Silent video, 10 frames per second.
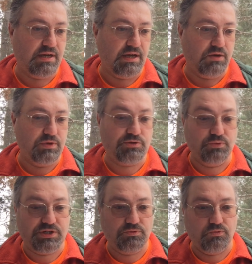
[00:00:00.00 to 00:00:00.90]

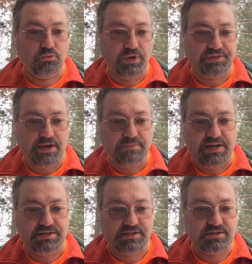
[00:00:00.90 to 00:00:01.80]
What that
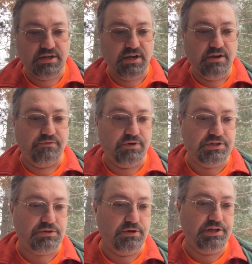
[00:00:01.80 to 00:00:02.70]
means is very
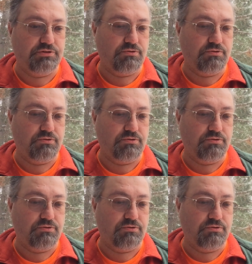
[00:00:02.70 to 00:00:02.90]
sturdy